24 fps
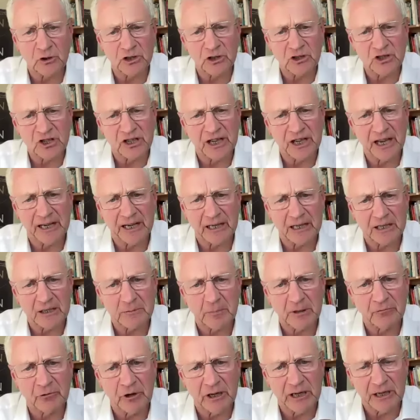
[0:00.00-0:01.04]
you'll join us again.
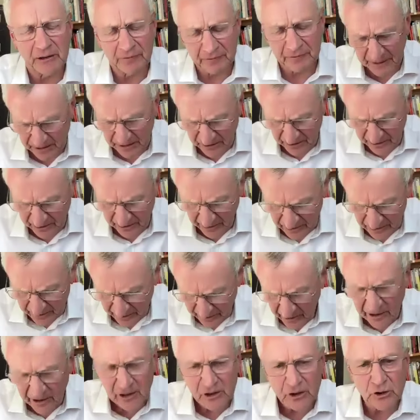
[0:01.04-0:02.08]
It's been really
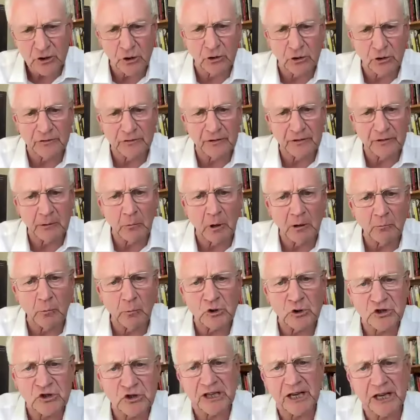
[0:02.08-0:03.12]
fascinating. Shaun, if anyone
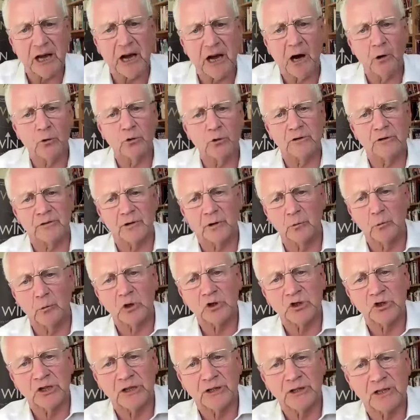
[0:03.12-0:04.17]
wants to get hold of you
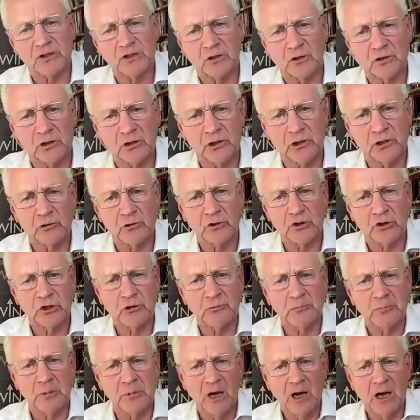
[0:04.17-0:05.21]
watching this on
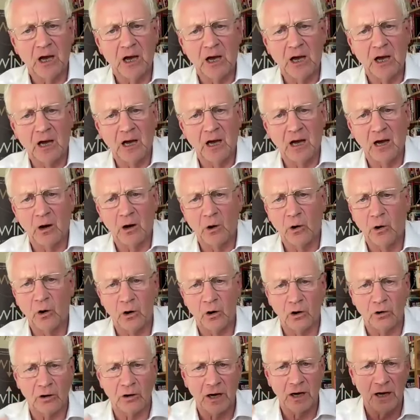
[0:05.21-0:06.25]
YouTube
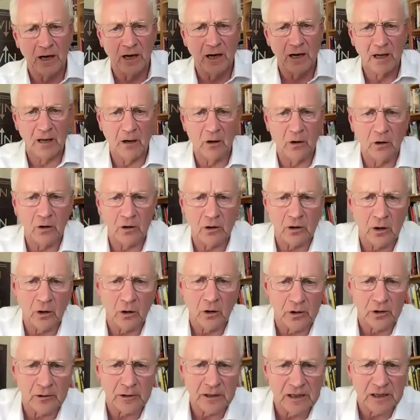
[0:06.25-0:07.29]
or
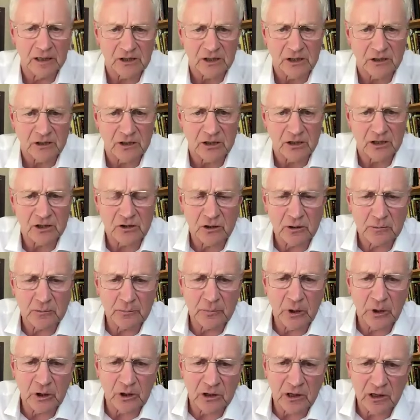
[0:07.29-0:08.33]
listening to this on
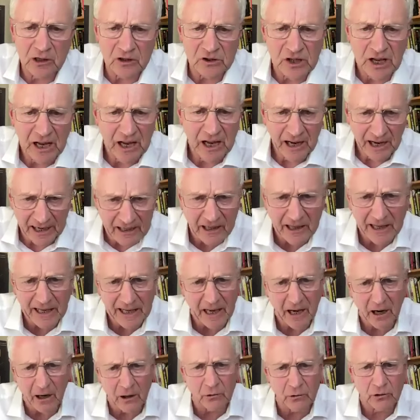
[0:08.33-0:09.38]
the podcast, how do
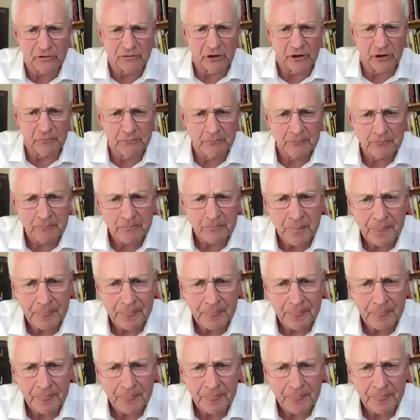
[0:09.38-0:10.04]
they get hold of you?